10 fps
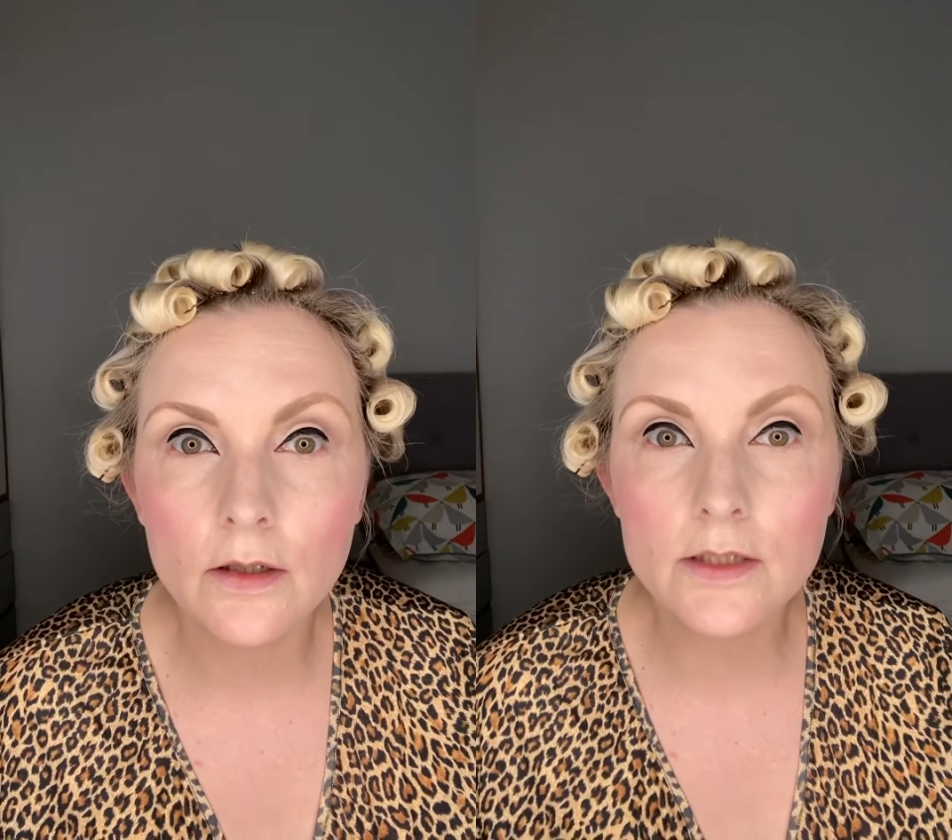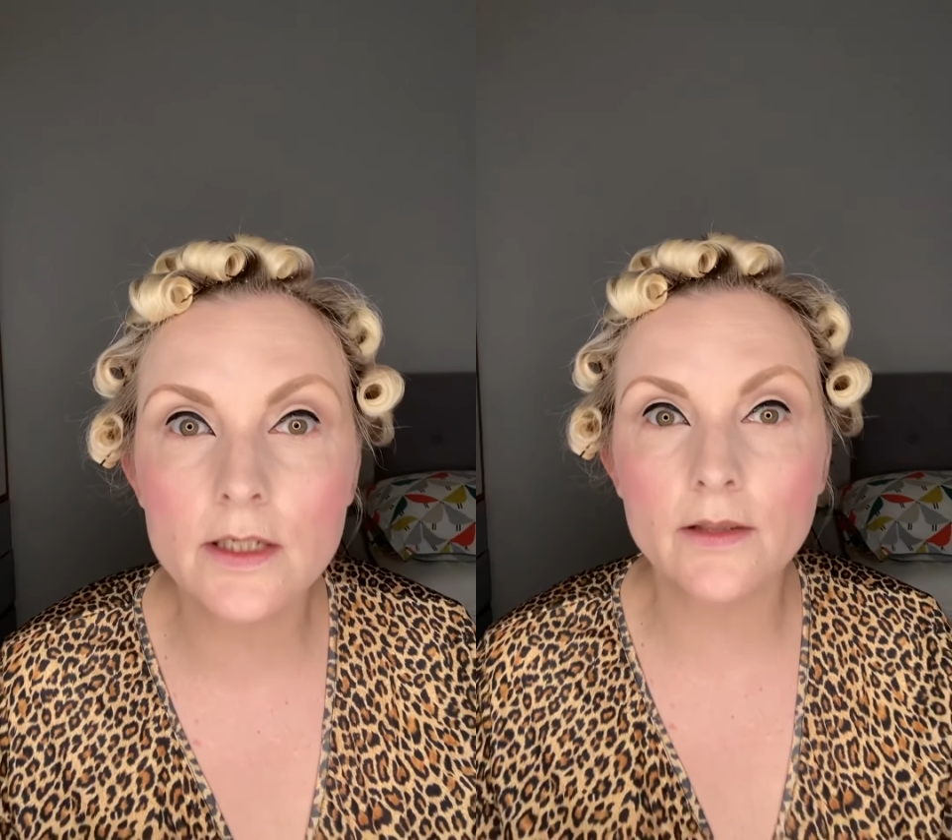
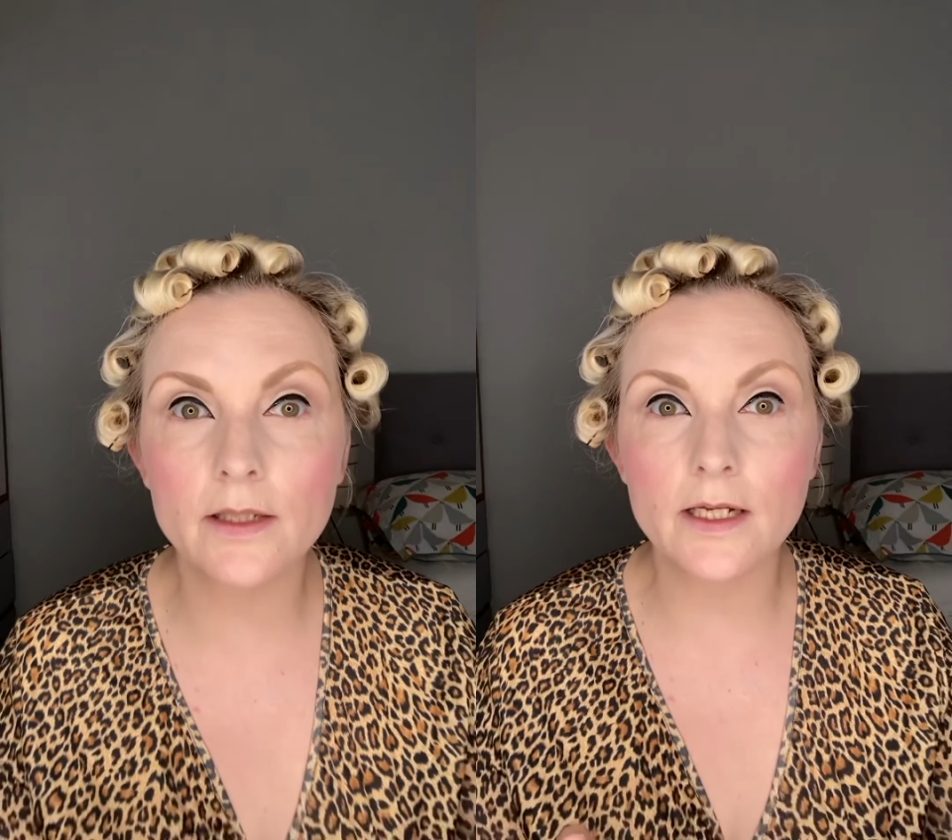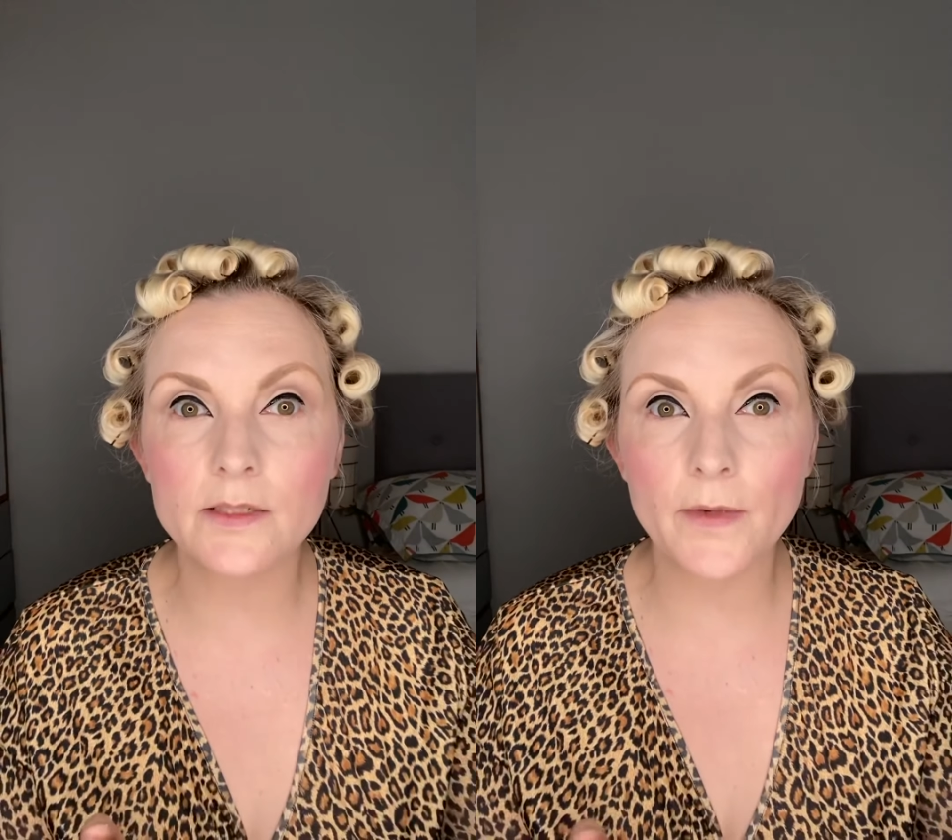See, I think
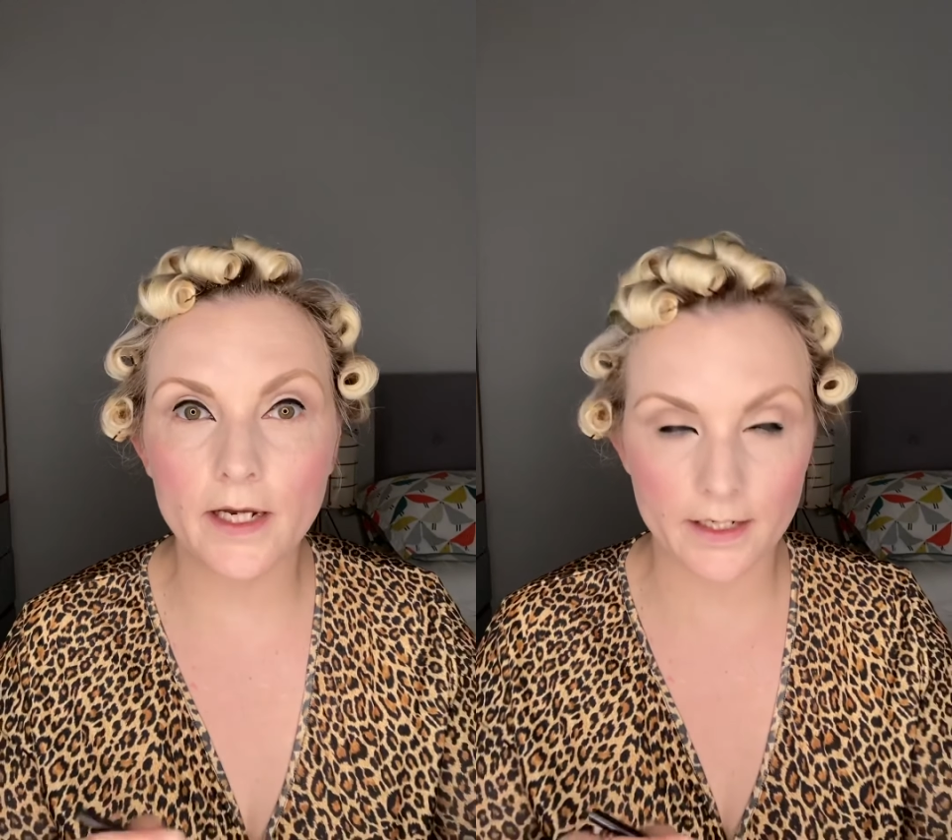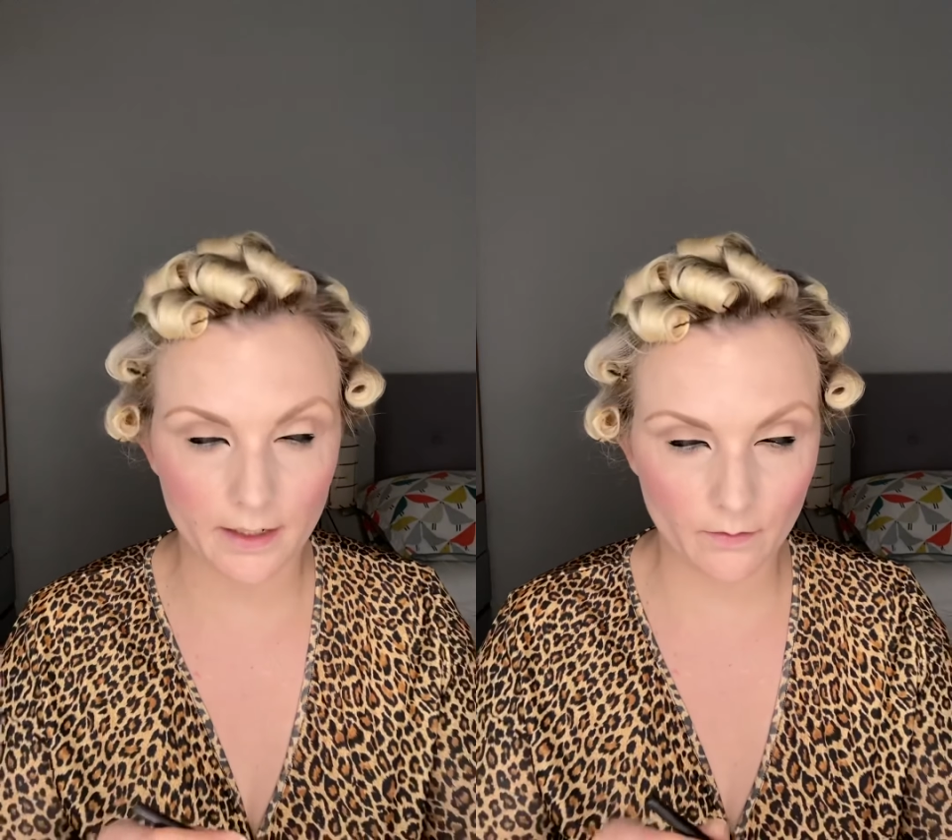that's
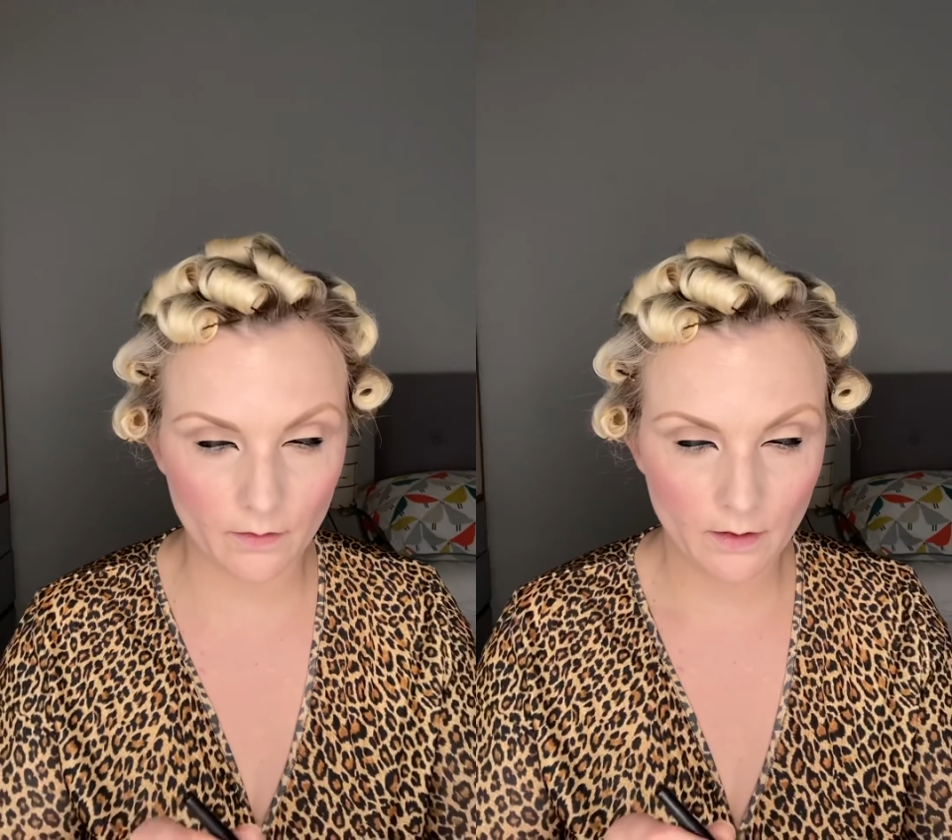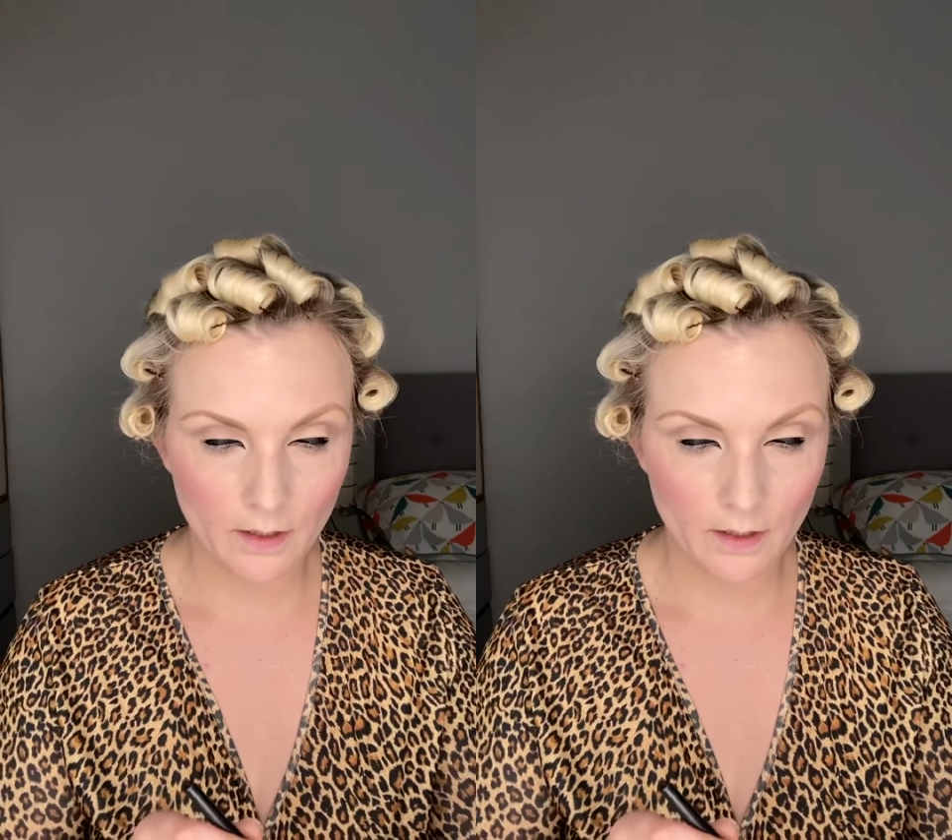better now.